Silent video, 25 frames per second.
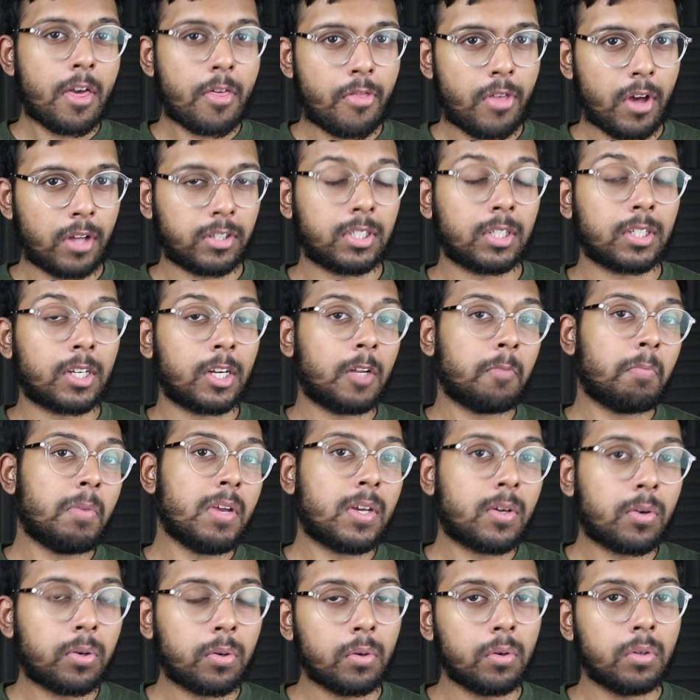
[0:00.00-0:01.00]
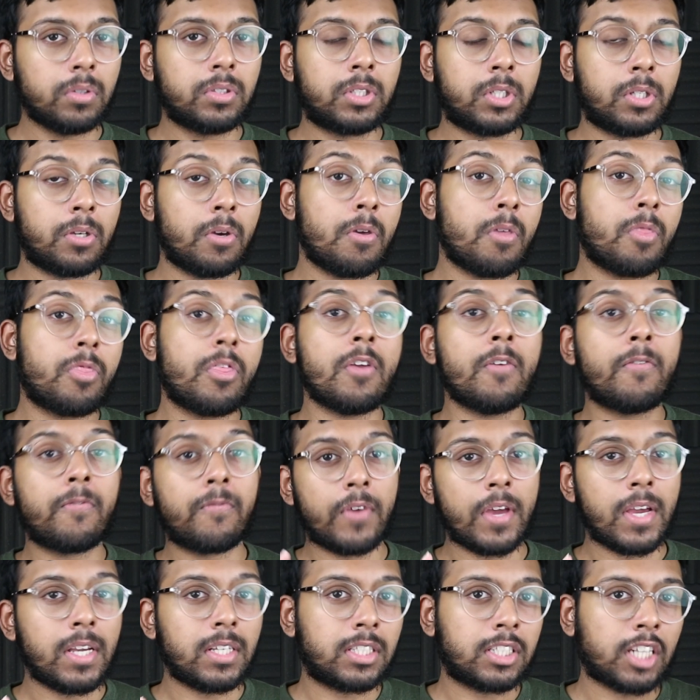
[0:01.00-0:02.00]
that are going to be core to the
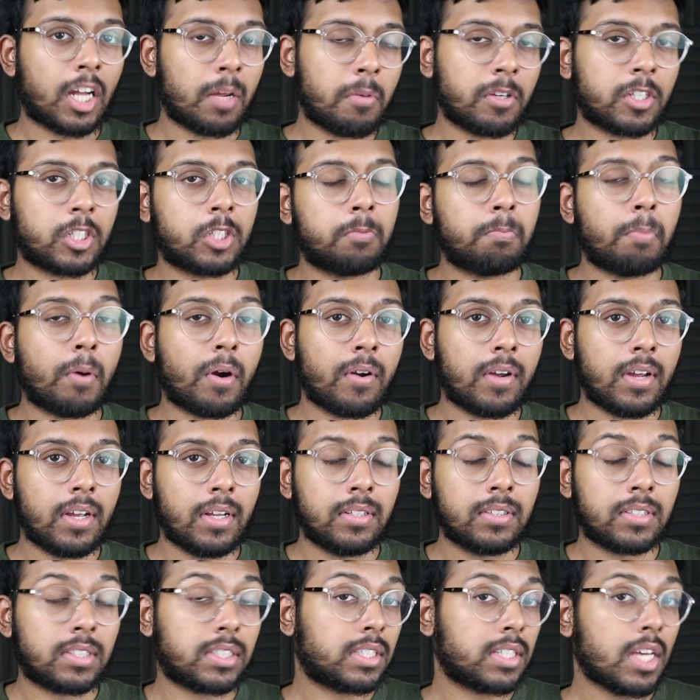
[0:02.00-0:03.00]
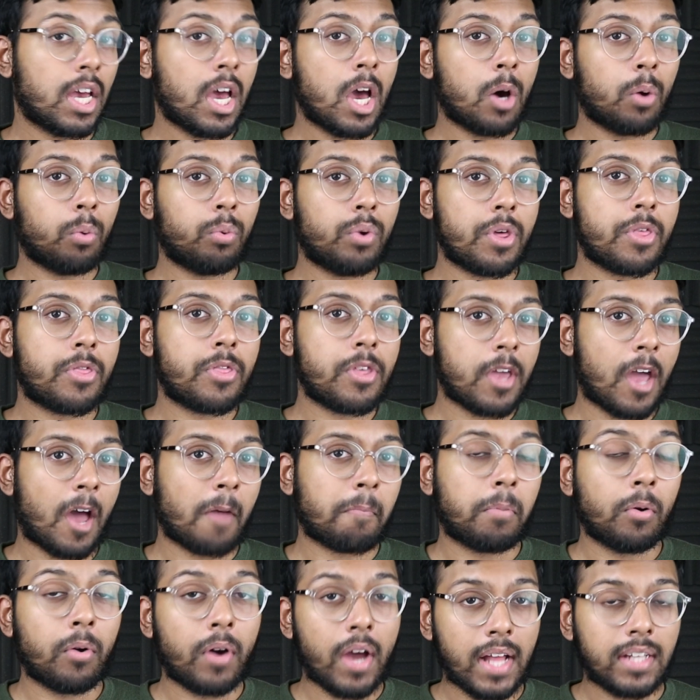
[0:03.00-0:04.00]
FaceTime experience with the
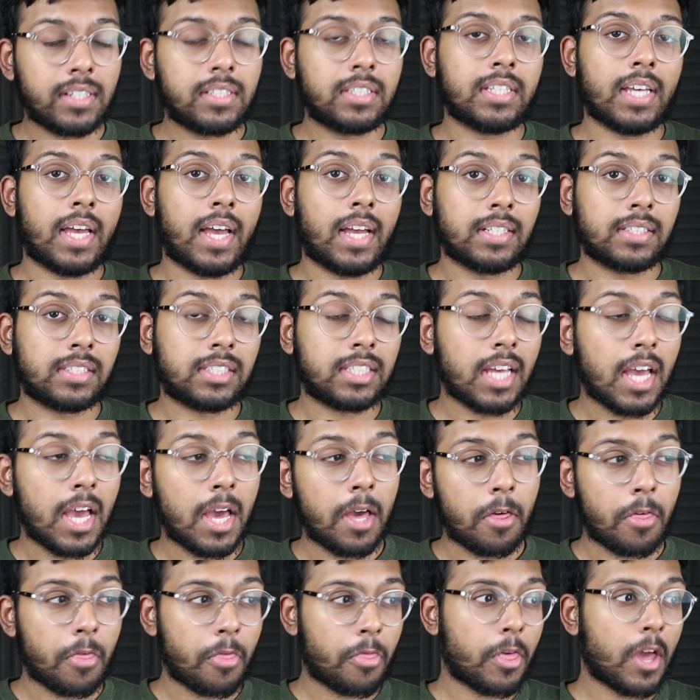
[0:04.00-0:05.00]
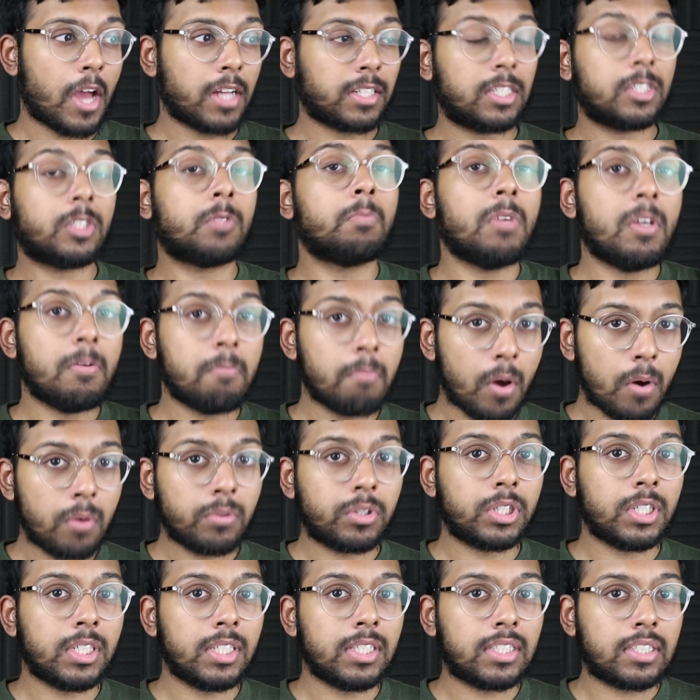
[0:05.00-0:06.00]
Apple headset. That is
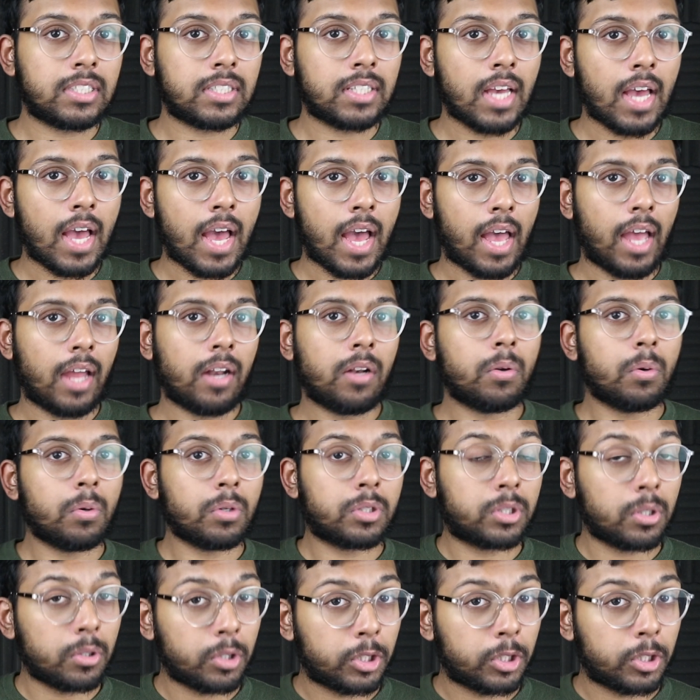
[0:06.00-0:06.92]
Memojis and also